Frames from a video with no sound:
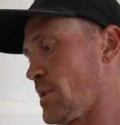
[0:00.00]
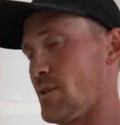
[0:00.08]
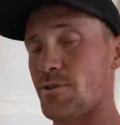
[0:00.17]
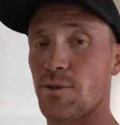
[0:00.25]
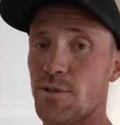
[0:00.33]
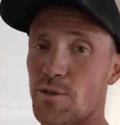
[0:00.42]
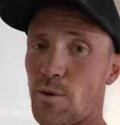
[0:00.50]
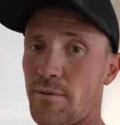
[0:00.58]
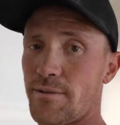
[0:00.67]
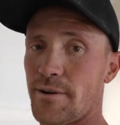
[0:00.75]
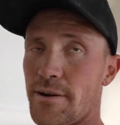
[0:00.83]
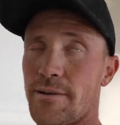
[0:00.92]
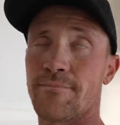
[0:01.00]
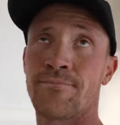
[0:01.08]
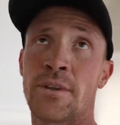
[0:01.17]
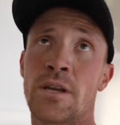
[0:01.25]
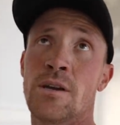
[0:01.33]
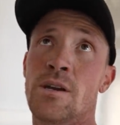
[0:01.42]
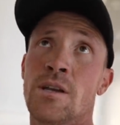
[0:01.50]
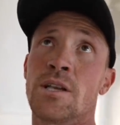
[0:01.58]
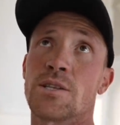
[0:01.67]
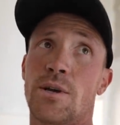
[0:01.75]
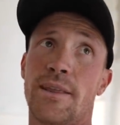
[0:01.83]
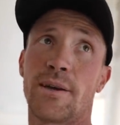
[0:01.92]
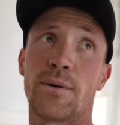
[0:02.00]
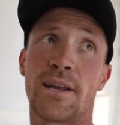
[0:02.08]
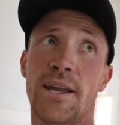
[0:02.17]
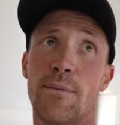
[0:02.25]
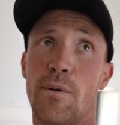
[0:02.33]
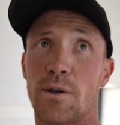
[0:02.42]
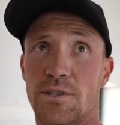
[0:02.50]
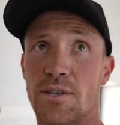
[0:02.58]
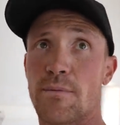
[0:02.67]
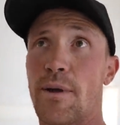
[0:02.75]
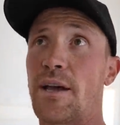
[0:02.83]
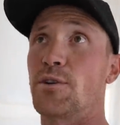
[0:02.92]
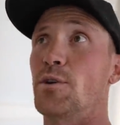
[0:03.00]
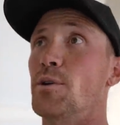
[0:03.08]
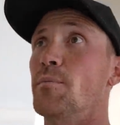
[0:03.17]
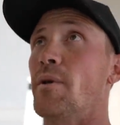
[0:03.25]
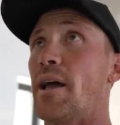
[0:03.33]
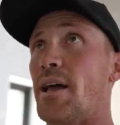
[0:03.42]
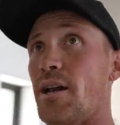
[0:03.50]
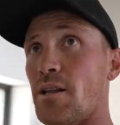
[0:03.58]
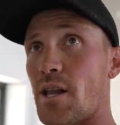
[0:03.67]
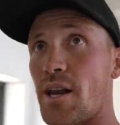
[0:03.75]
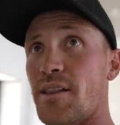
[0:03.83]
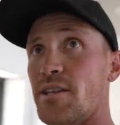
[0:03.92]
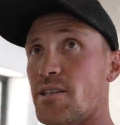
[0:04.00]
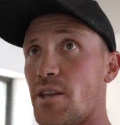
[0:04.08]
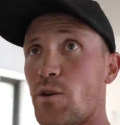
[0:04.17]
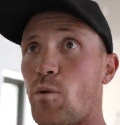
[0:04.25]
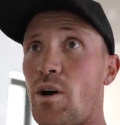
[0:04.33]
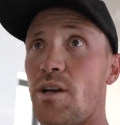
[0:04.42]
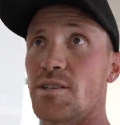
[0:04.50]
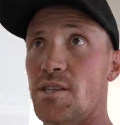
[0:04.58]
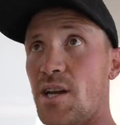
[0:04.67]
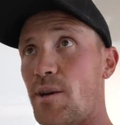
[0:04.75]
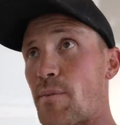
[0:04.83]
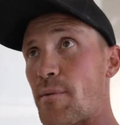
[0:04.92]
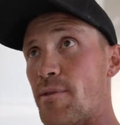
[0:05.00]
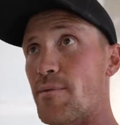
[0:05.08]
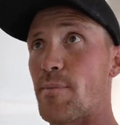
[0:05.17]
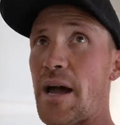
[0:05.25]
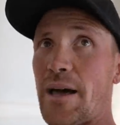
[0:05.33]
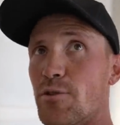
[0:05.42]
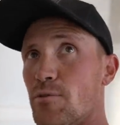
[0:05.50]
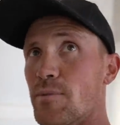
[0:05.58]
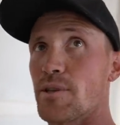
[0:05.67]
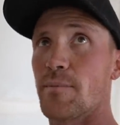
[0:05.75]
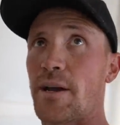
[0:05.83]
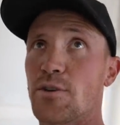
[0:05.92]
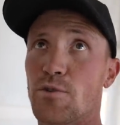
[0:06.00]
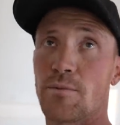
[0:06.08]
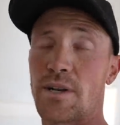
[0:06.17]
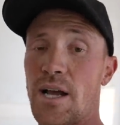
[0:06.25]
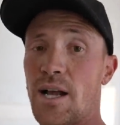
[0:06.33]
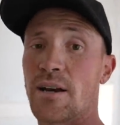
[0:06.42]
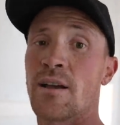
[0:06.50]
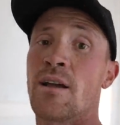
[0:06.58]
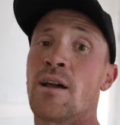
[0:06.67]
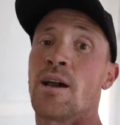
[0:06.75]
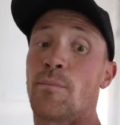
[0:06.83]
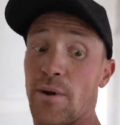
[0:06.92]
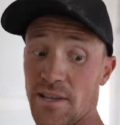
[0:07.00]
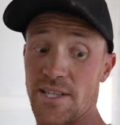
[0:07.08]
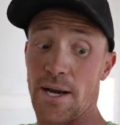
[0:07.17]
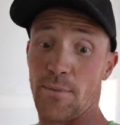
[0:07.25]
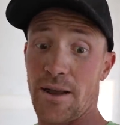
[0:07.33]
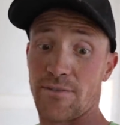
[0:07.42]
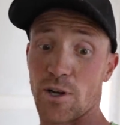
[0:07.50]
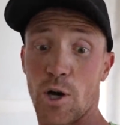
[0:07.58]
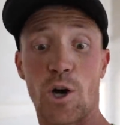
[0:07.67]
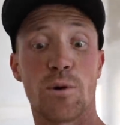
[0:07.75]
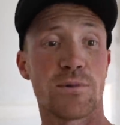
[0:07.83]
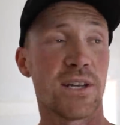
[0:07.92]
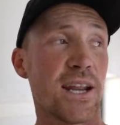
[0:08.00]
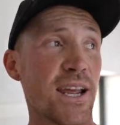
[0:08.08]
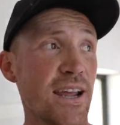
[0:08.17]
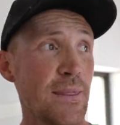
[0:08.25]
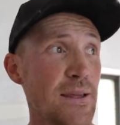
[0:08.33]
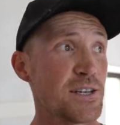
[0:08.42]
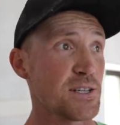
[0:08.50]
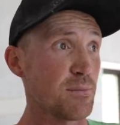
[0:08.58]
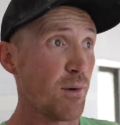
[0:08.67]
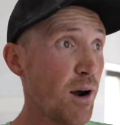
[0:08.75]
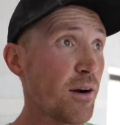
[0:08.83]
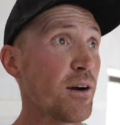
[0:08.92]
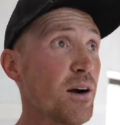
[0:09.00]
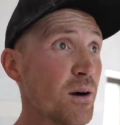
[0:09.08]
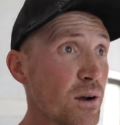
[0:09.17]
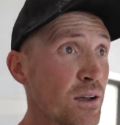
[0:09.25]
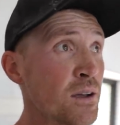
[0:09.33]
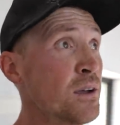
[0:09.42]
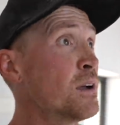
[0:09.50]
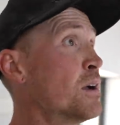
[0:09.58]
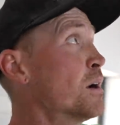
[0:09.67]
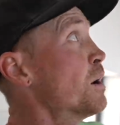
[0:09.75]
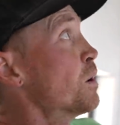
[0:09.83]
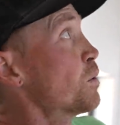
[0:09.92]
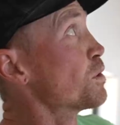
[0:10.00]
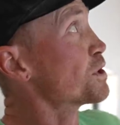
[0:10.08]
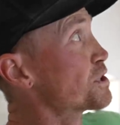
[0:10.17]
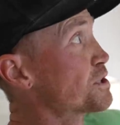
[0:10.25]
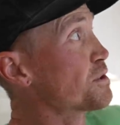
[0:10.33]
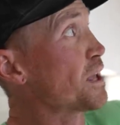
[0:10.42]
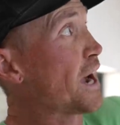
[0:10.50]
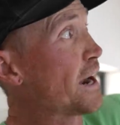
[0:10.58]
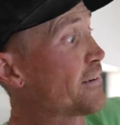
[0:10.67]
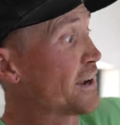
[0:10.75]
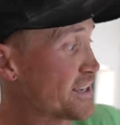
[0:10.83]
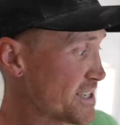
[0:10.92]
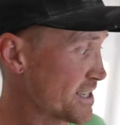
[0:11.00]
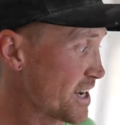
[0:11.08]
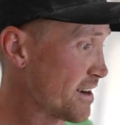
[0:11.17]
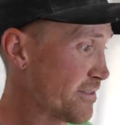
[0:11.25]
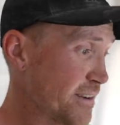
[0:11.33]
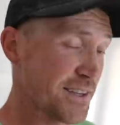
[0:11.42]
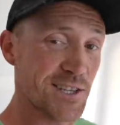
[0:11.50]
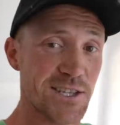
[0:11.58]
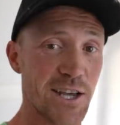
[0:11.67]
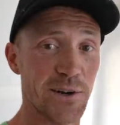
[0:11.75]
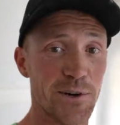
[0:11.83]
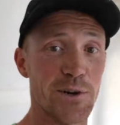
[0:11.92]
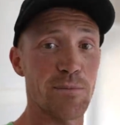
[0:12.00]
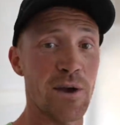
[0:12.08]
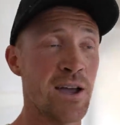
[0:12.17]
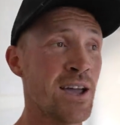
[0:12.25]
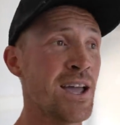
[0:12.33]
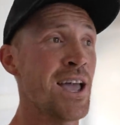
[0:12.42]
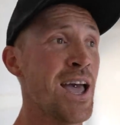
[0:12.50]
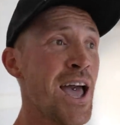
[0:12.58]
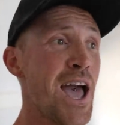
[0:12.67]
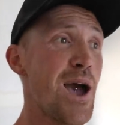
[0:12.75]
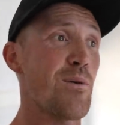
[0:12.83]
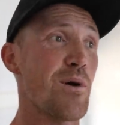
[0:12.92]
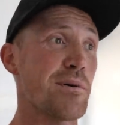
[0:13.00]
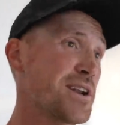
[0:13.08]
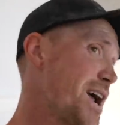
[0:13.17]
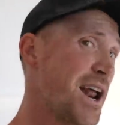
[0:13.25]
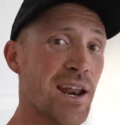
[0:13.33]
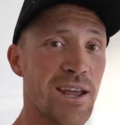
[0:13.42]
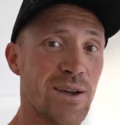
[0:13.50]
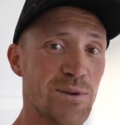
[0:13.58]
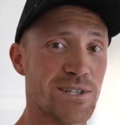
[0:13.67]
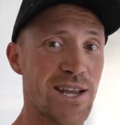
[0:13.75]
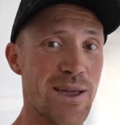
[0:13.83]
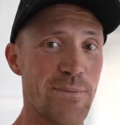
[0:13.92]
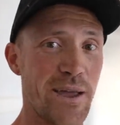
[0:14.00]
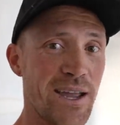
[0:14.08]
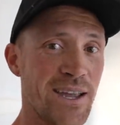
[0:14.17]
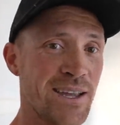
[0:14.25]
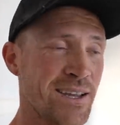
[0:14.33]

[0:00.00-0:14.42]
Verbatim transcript: it's only 1230. So I think we can get most of the bedroom and a lot of these other walls done, maybe the bathroom and the bedroom done by the time we have to go home today. And then tomorrow, we'll just do the high-rise stuff and the sunroom, and we'll be done with taping.